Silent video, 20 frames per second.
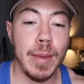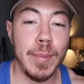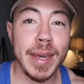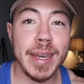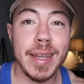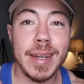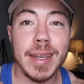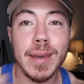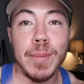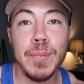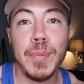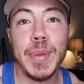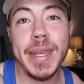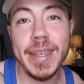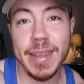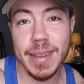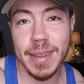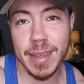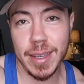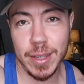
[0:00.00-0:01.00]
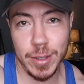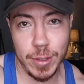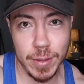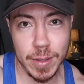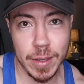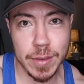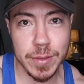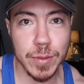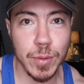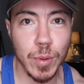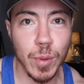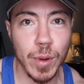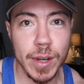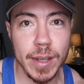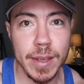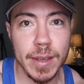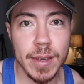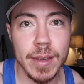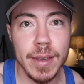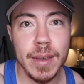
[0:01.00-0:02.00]
Am I going to compete in
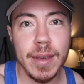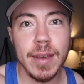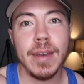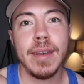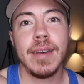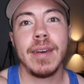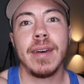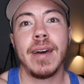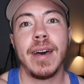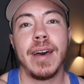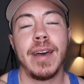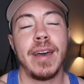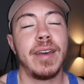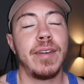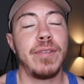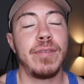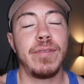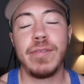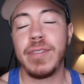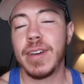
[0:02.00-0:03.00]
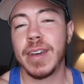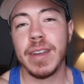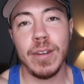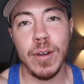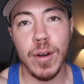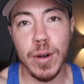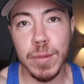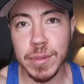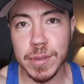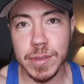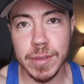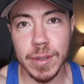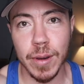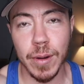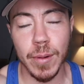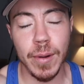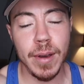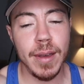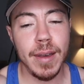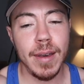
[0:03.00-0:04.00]
2020? I fucking hope
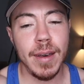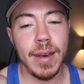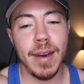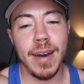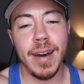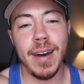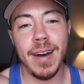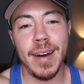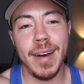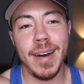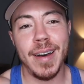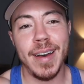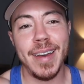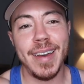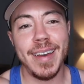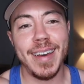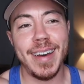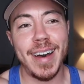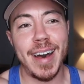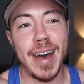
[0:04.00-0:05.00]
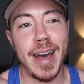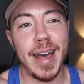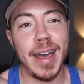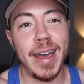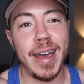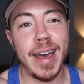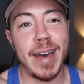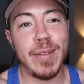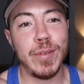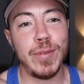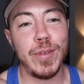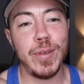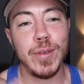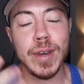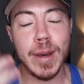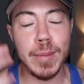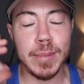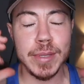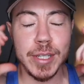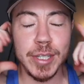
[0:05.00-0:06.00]
so. I have a
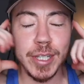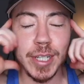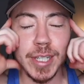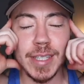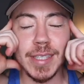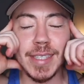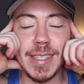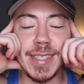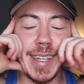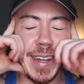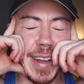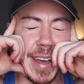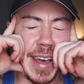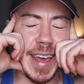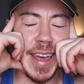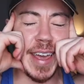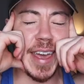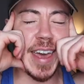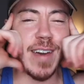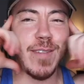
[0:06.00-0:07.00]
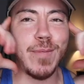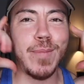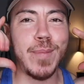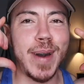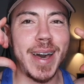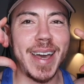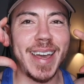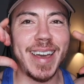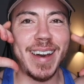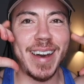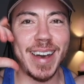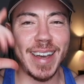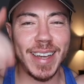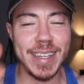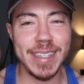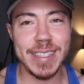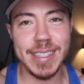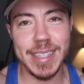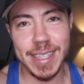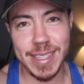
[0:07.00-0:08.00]
few competitions that I have my
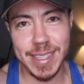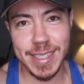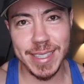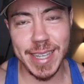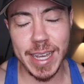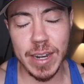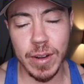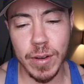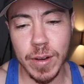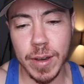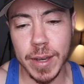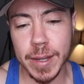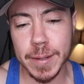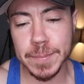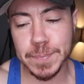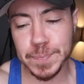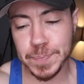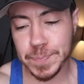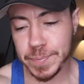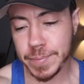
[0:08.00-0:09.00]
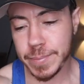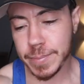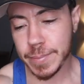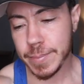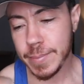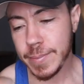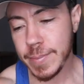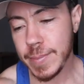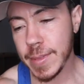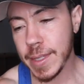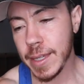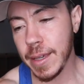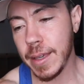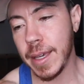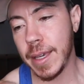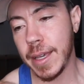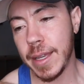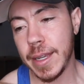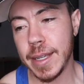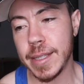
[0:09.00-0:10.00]
eyes set on.
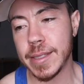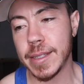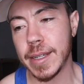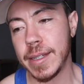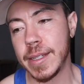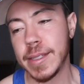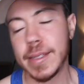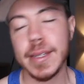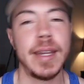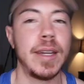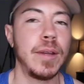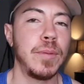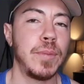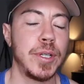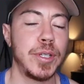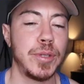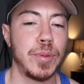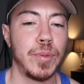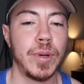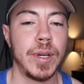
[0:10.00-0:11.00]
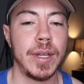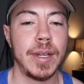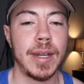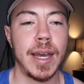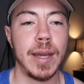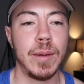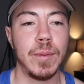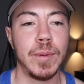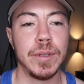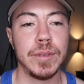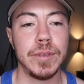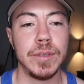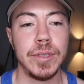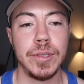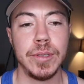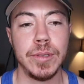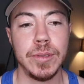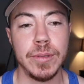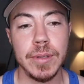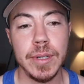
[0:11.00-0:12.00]
It is undecided which one I will
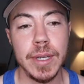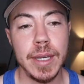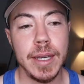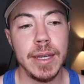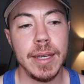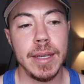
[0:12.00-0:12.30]
do